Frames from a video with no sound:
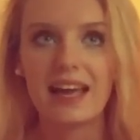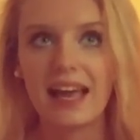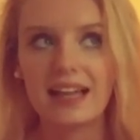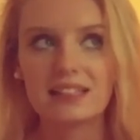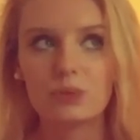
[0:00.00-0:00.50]

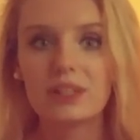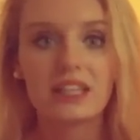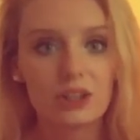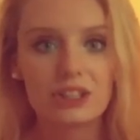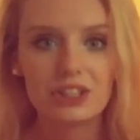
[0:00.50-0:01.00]
and we
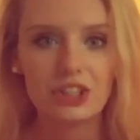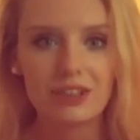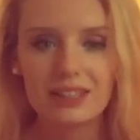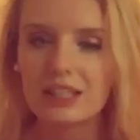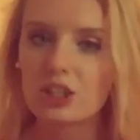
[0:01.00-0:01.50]
cannot hear
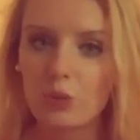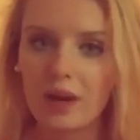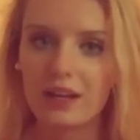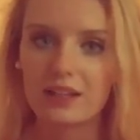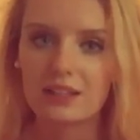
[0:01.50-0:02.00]
it. It's
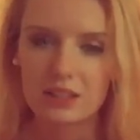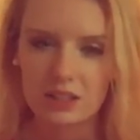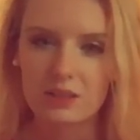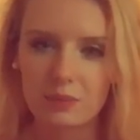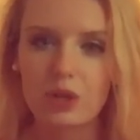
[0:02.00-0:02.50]

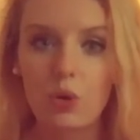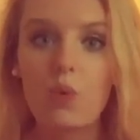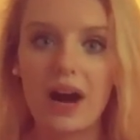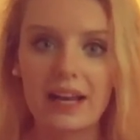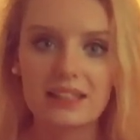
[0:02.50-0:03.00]

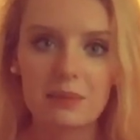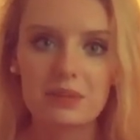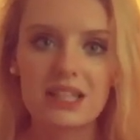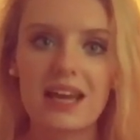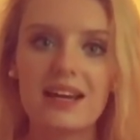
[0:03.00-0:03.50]
quiet
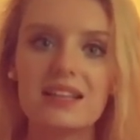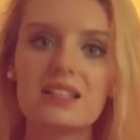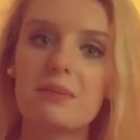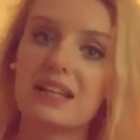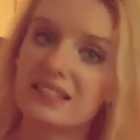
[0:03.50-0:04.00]

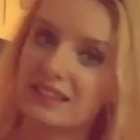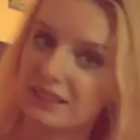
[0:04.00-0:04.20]
upstairs, but